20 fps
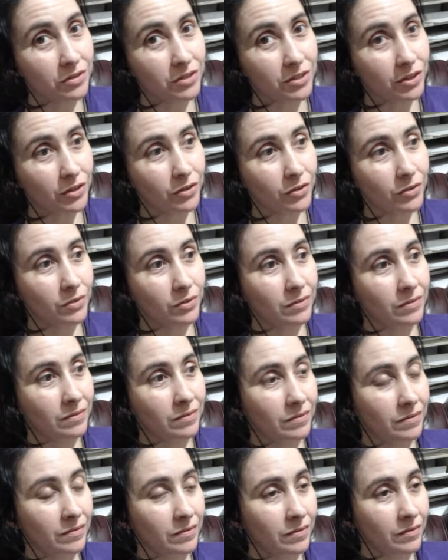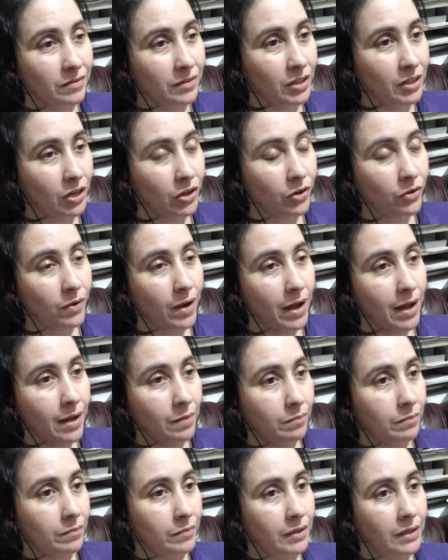so
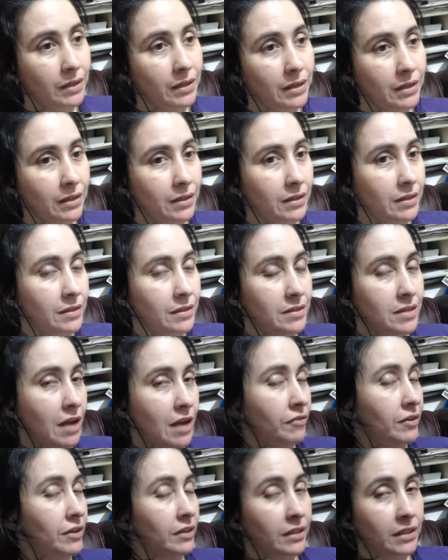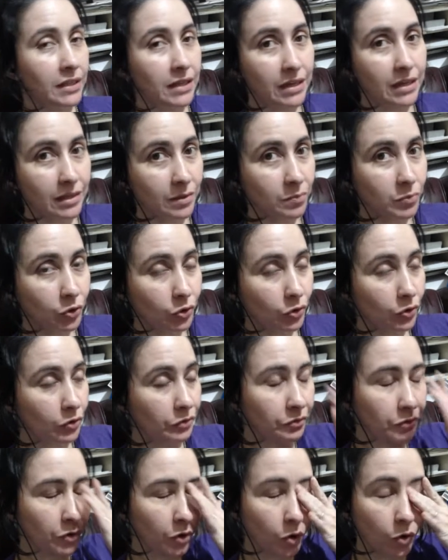I'm definitely in the mood
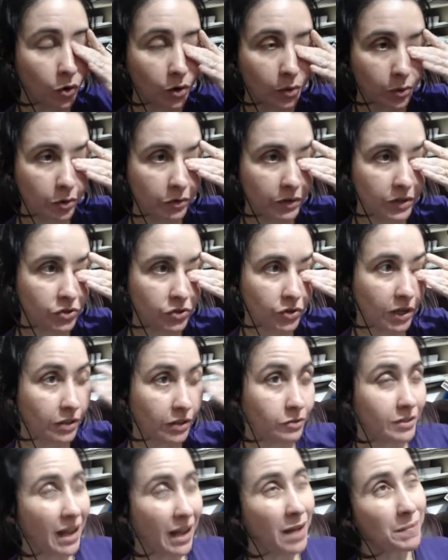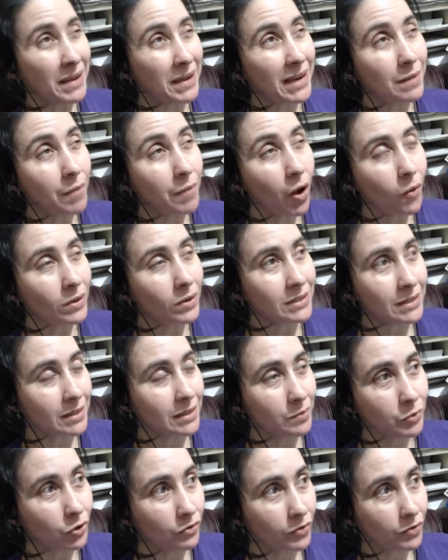for horror movie trailers. I mean, I'm always in the
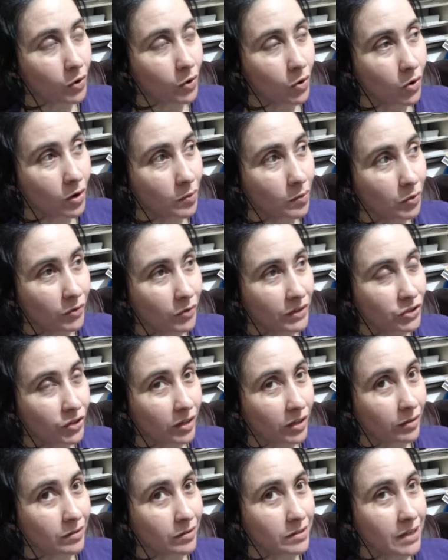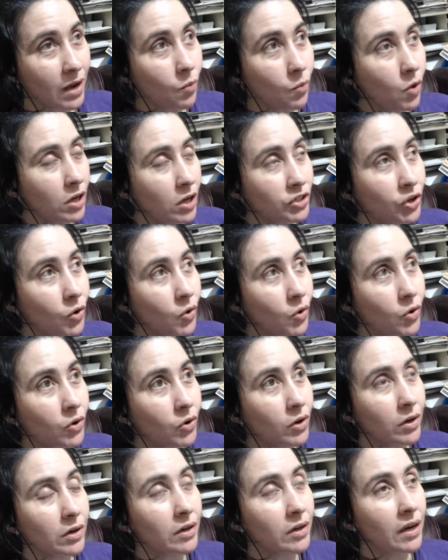mood for horror movie trailers. I watch
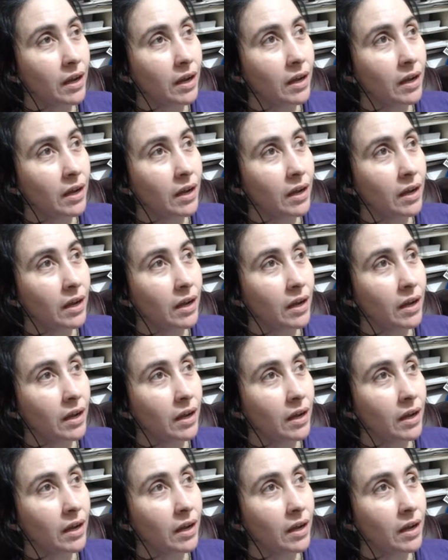horror